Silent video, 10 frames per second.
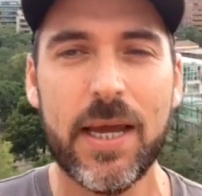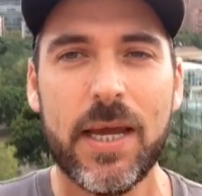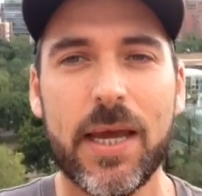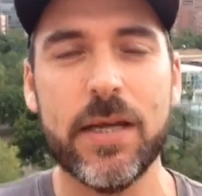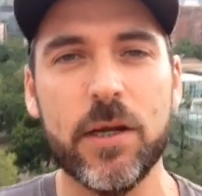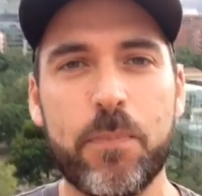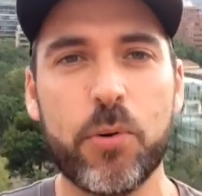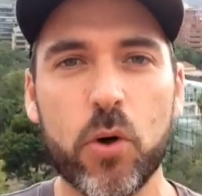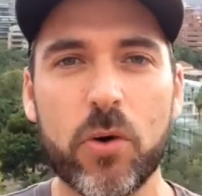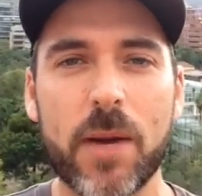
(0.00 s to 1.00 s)
in a
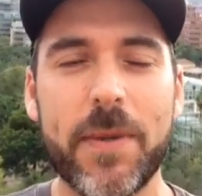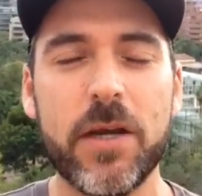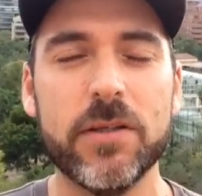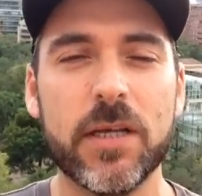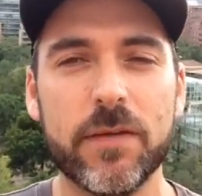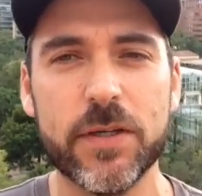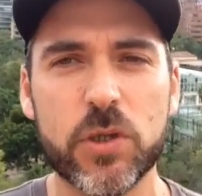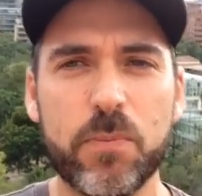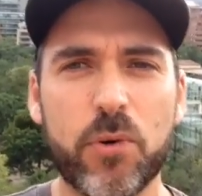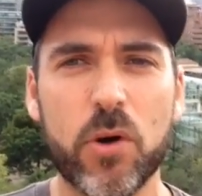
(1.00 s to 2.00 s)
program here,
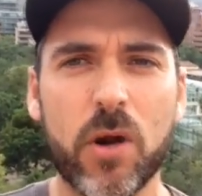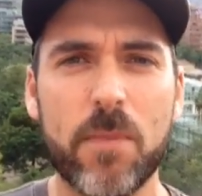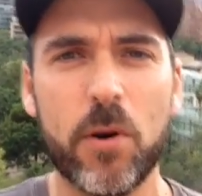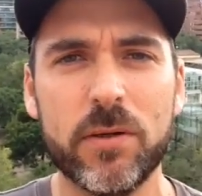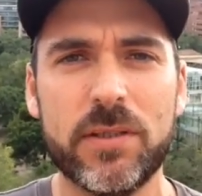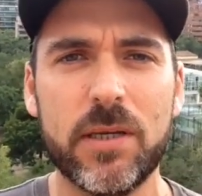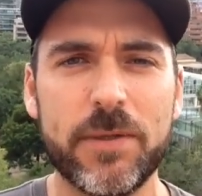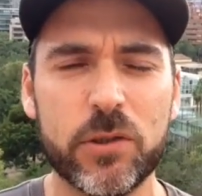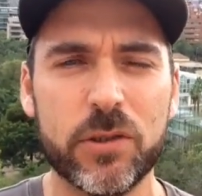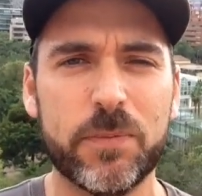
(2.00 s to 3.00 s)
television program on
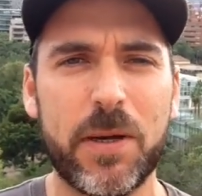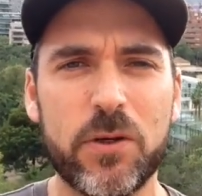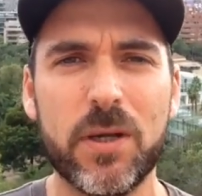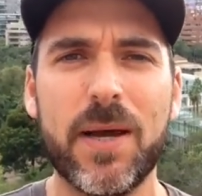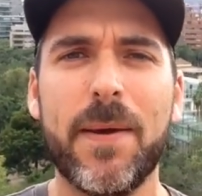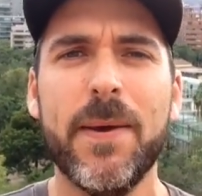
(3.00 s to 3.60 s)
Televisión Española.